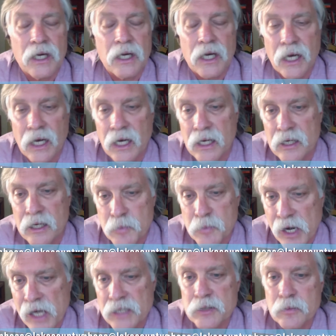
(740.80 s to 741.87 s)
And it's
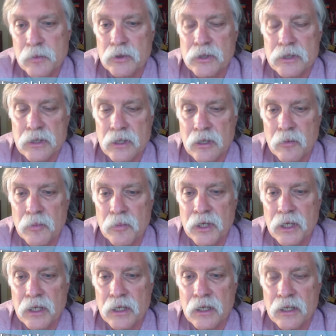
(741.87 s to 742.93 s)
possible it's going to
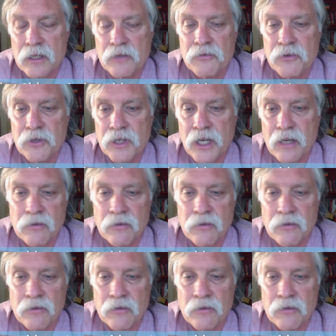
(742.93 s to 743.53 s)
be a different day.